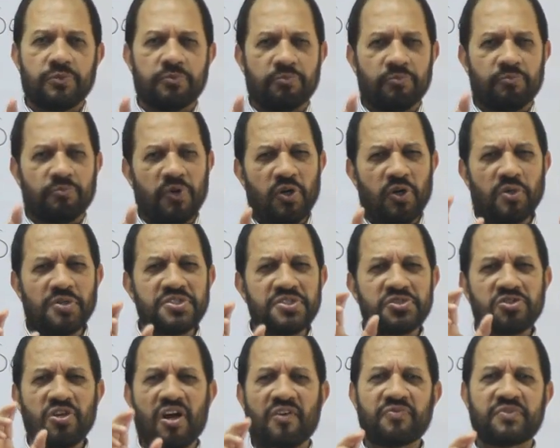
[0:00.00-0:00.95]
more
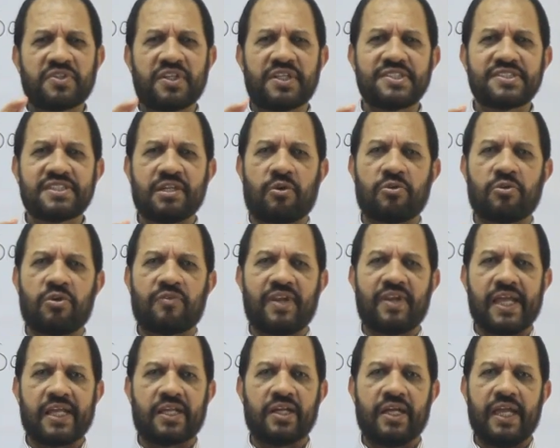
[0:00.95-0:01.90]
softer sound
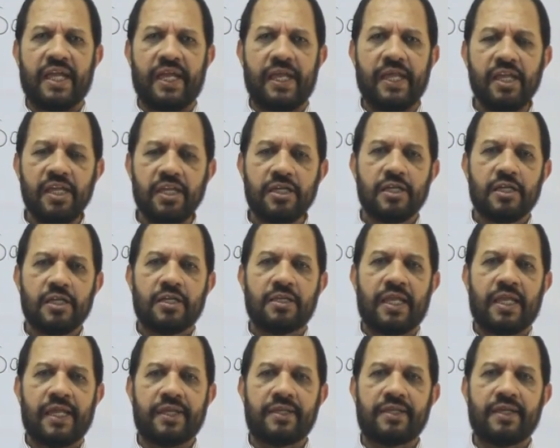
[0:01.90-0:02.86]
like A,
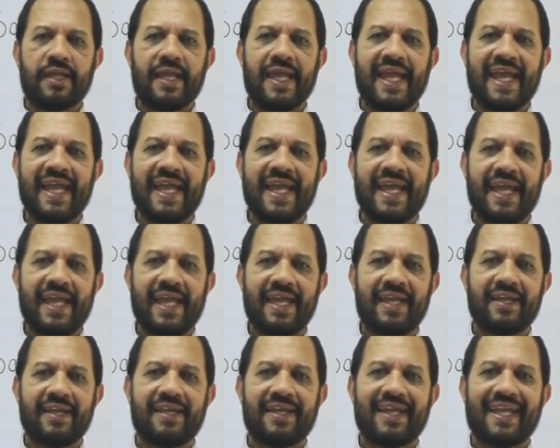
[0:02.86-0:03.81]
like A,
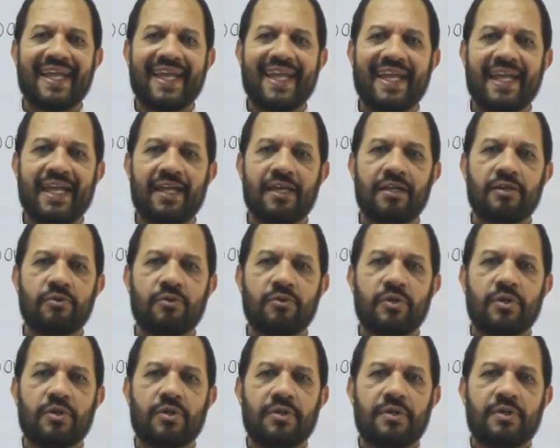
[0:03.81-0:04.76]
A.
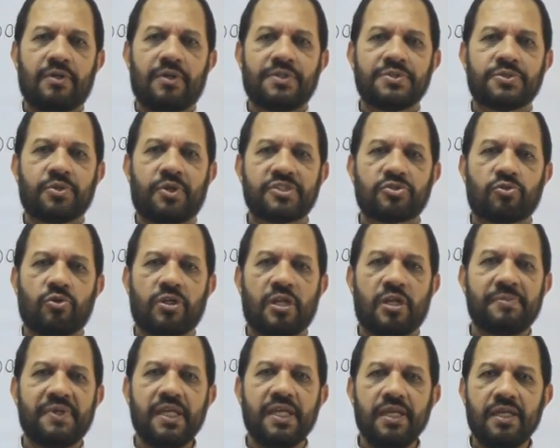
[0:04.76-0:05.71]
So it's
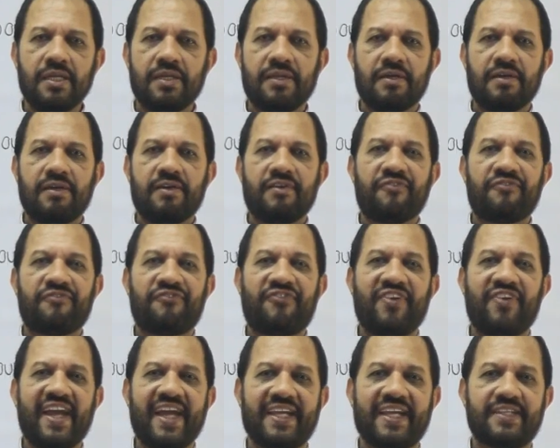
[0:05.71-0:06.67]
gonna be
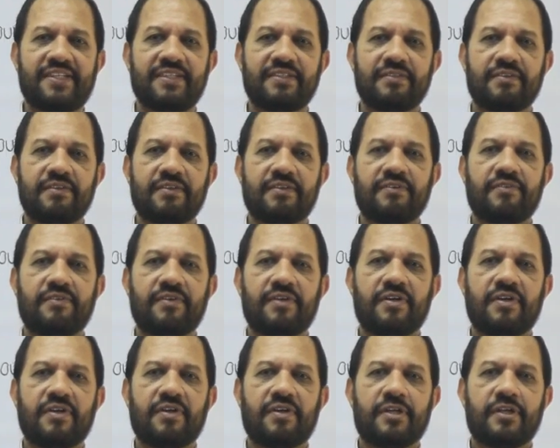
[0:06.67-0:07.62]
fat.
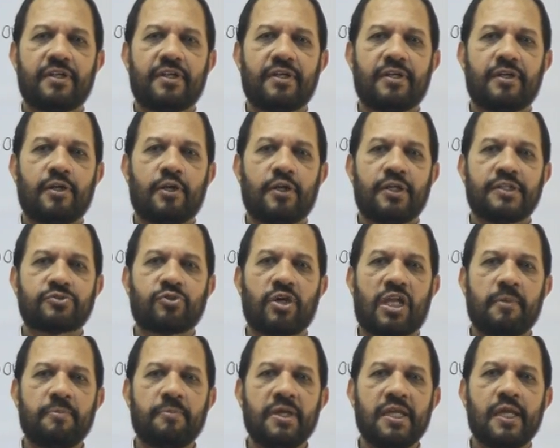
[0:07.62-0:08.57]
It's
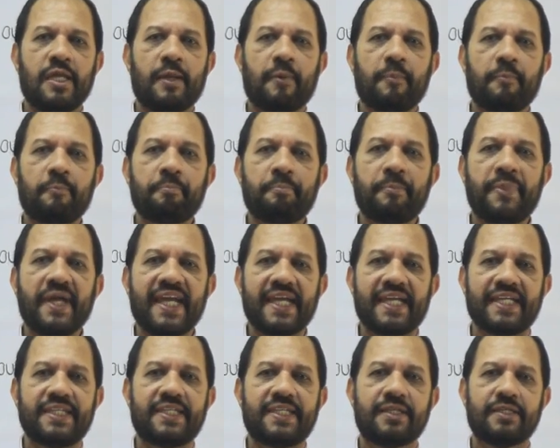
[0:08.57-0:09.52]
gonna be
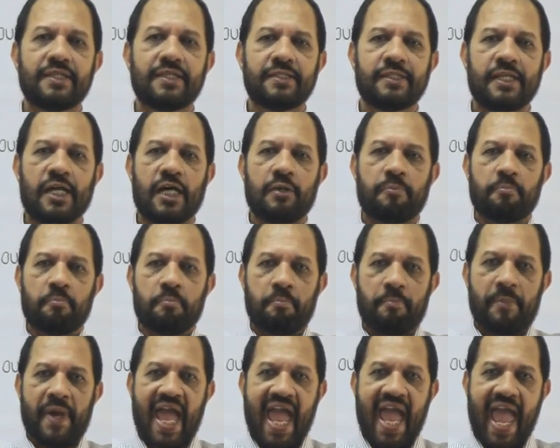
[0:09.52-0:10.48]
bed,
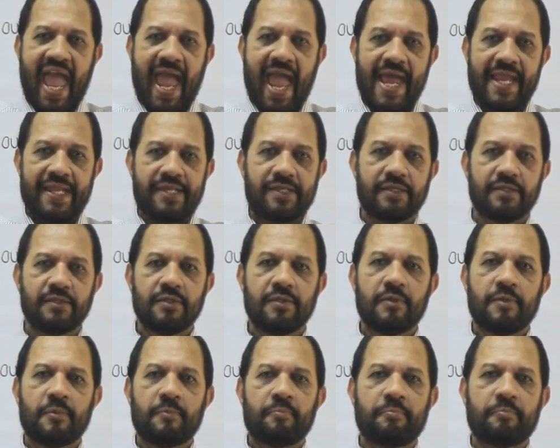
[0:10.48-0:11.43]
not bad.
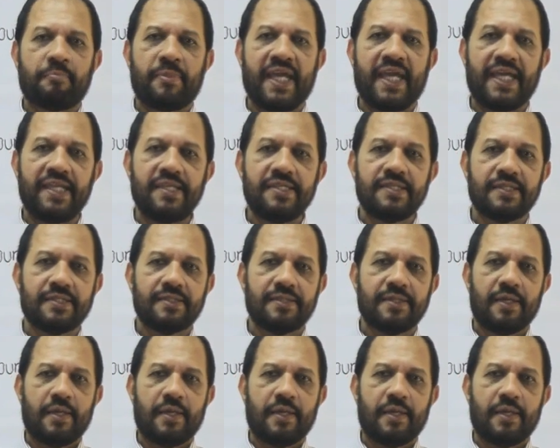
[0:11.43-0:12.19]
Bed,